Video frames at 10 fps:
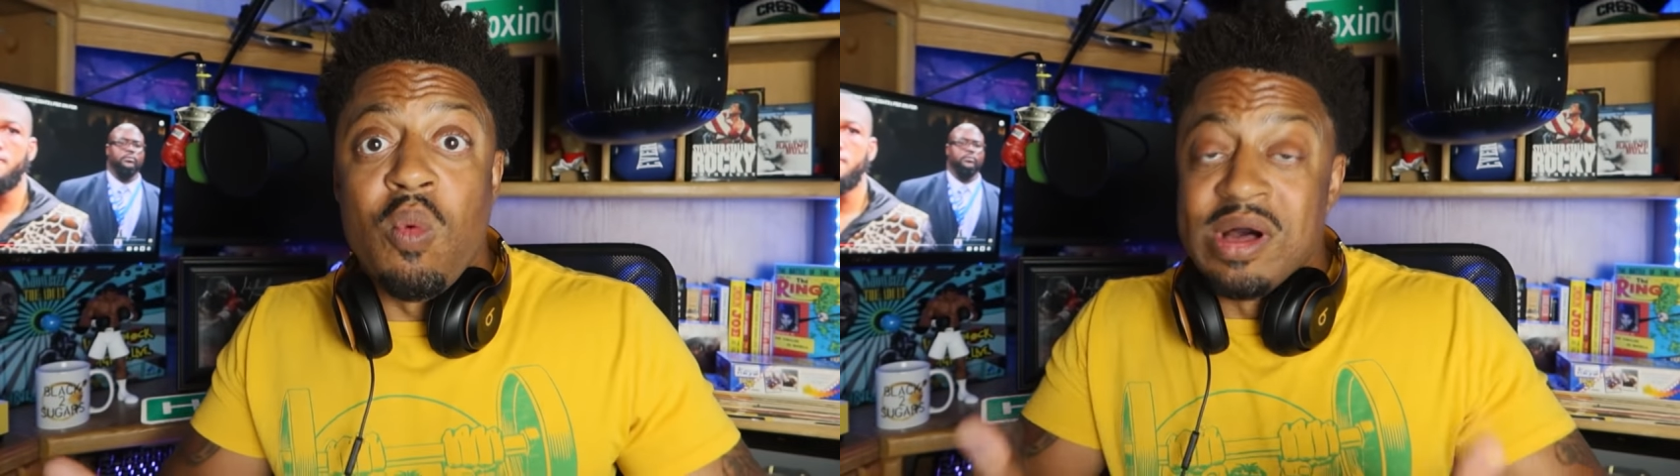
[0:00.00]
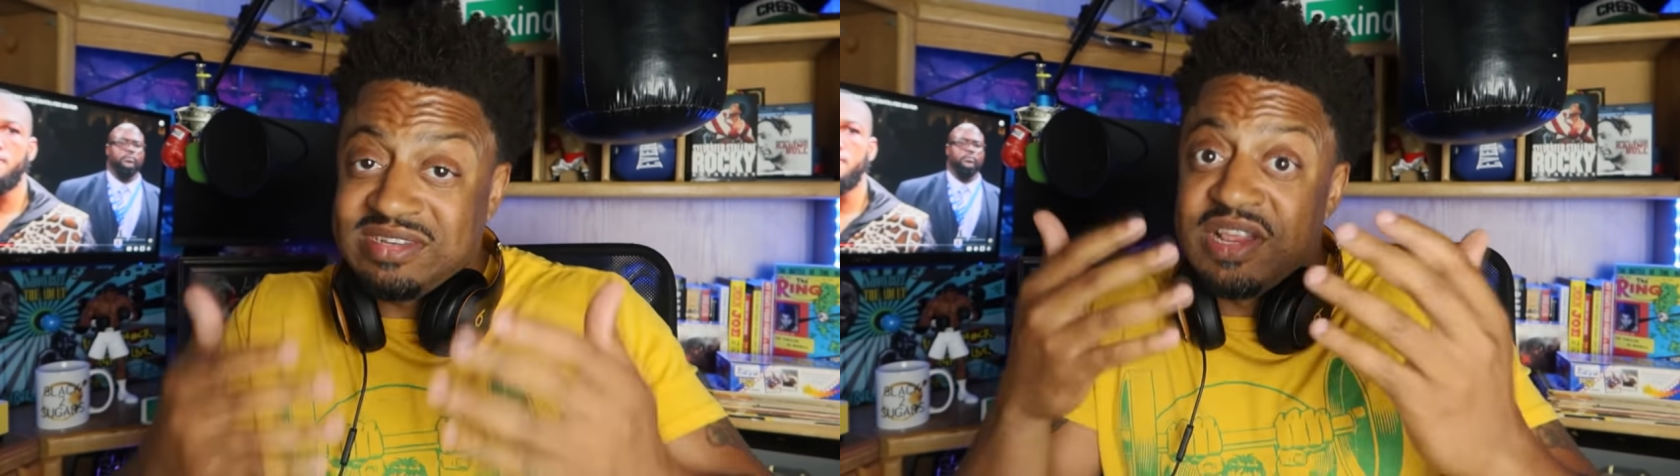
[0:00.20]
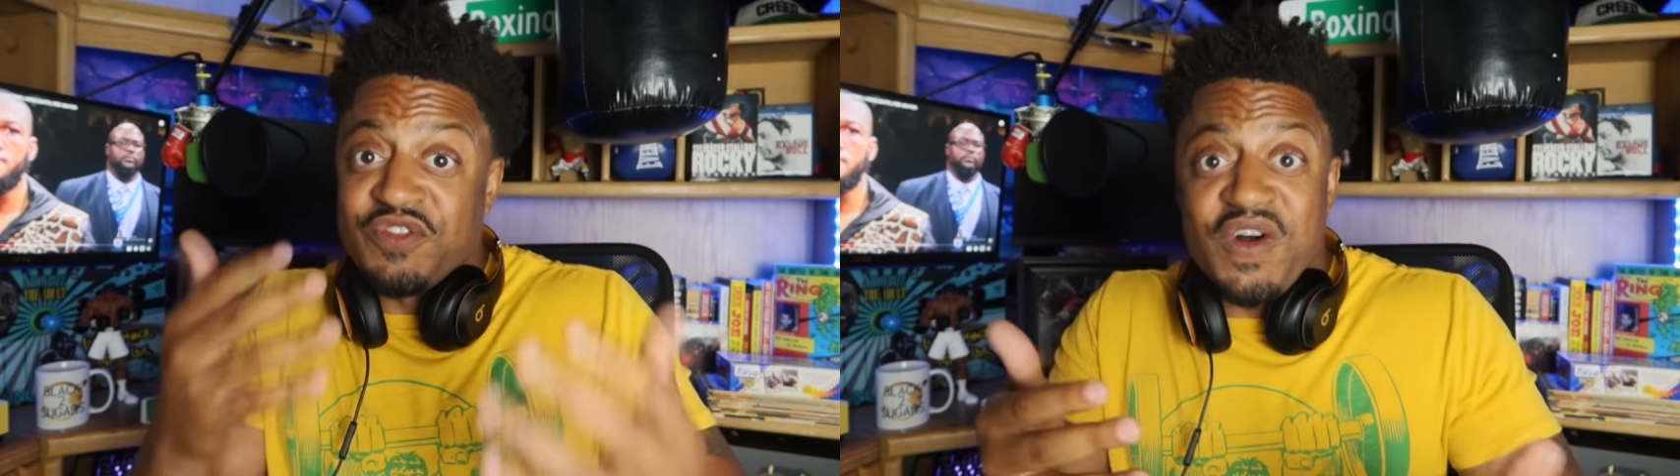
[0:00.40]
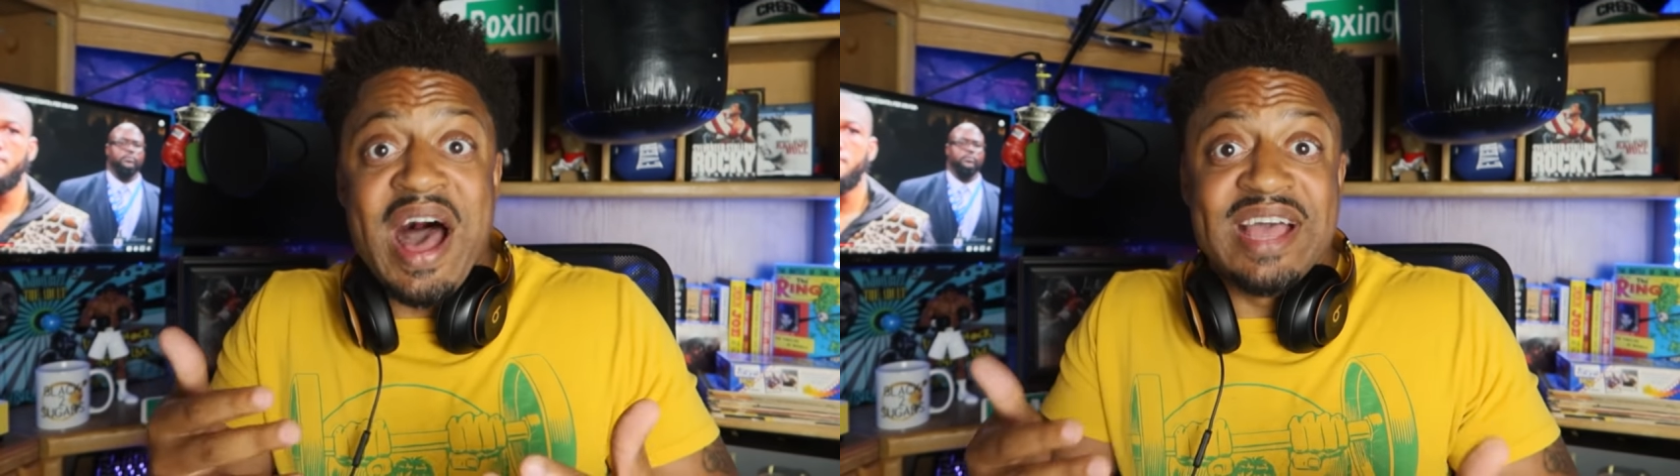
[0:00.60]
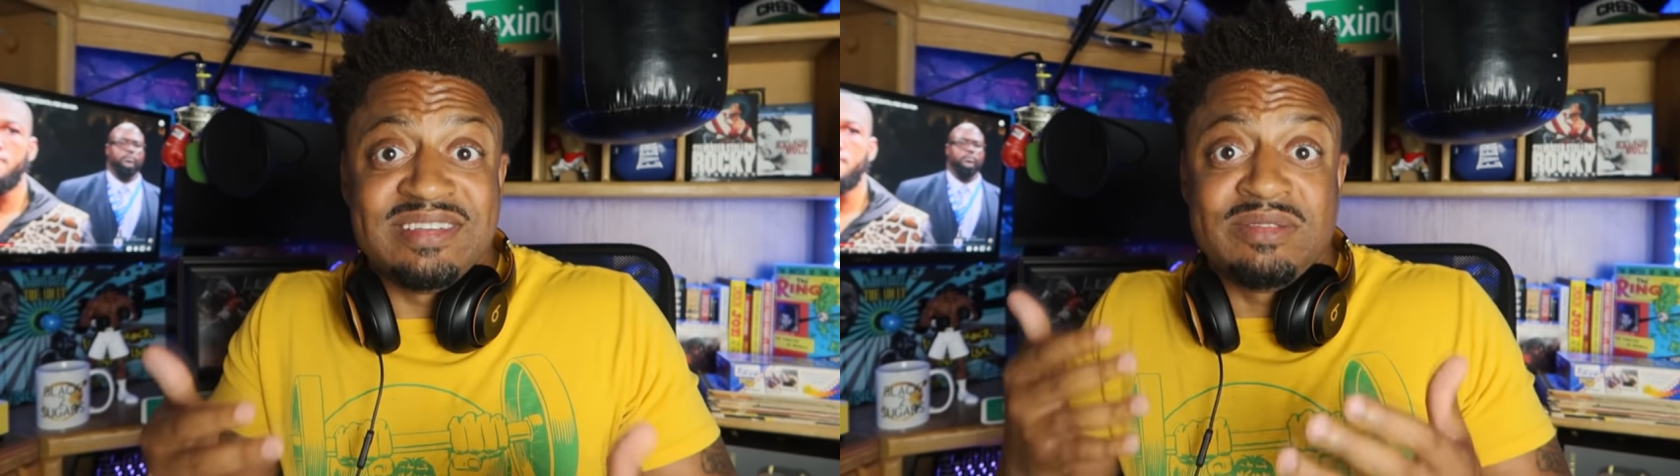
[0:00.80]
once he
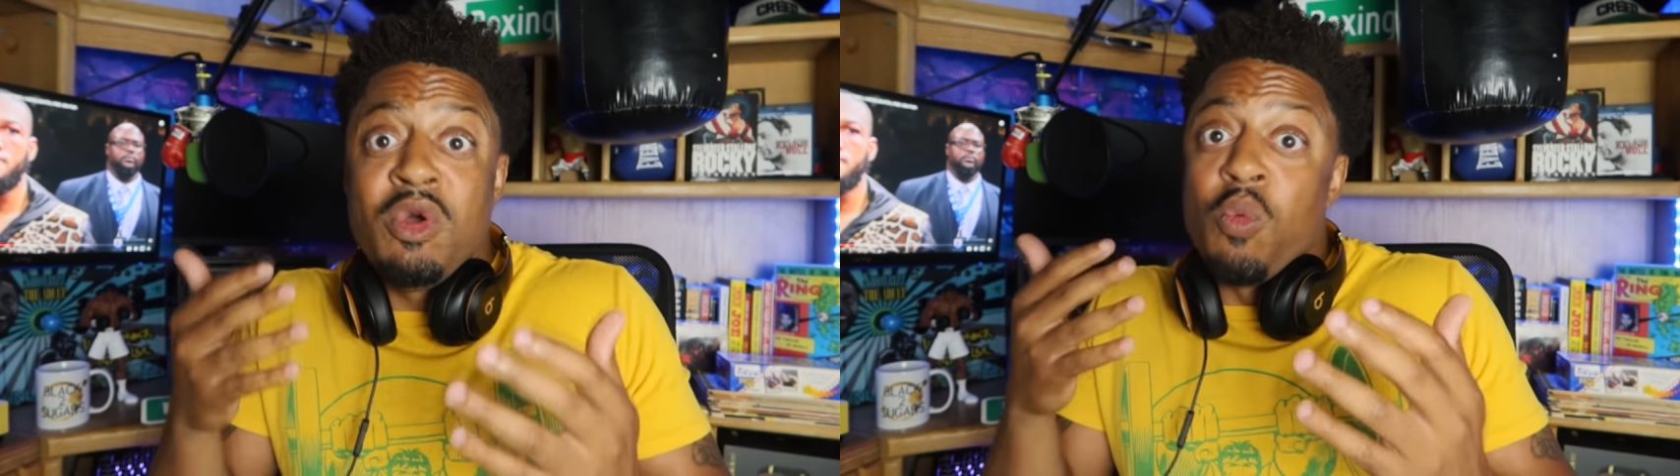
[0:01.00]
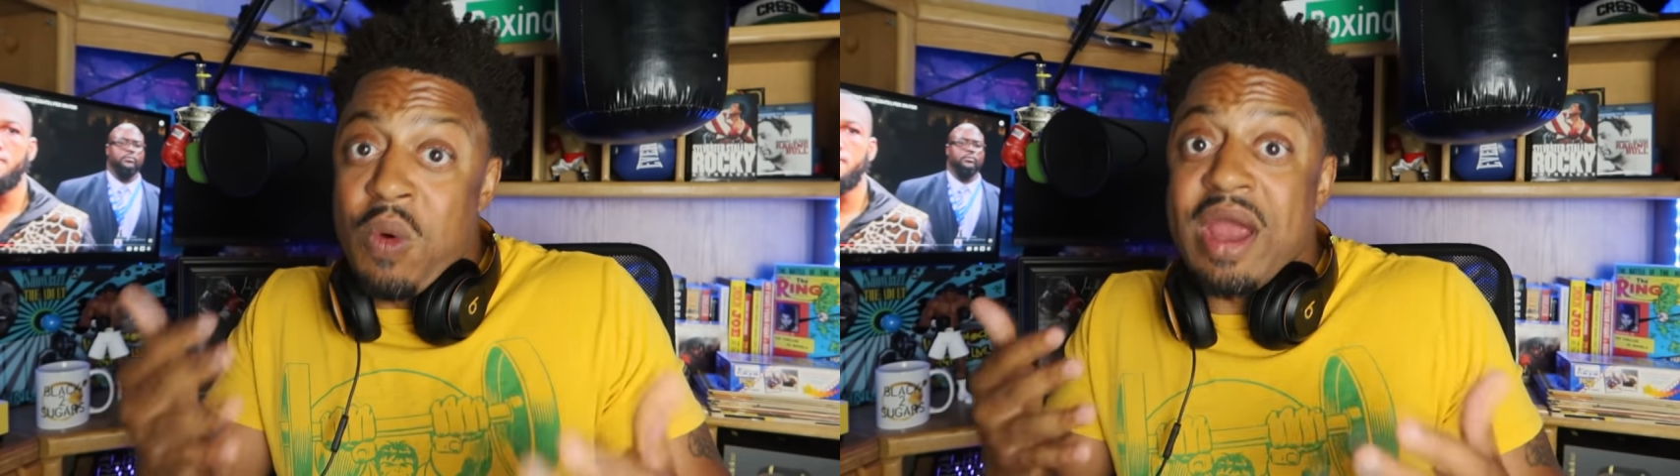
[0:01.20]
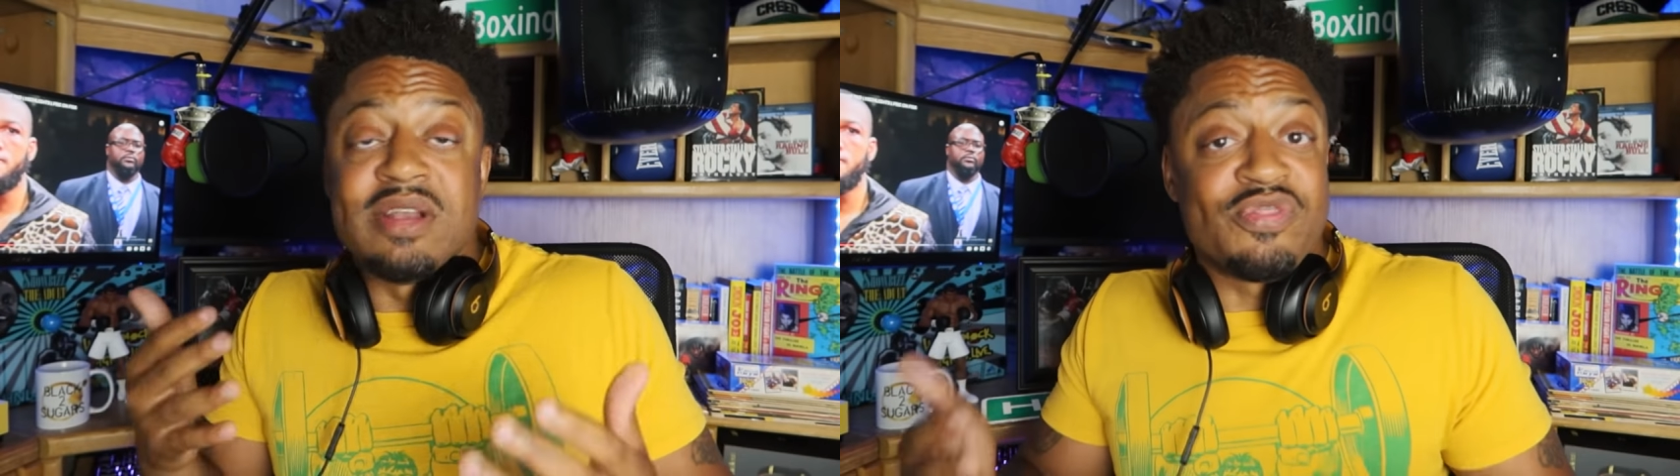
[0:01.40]
finds where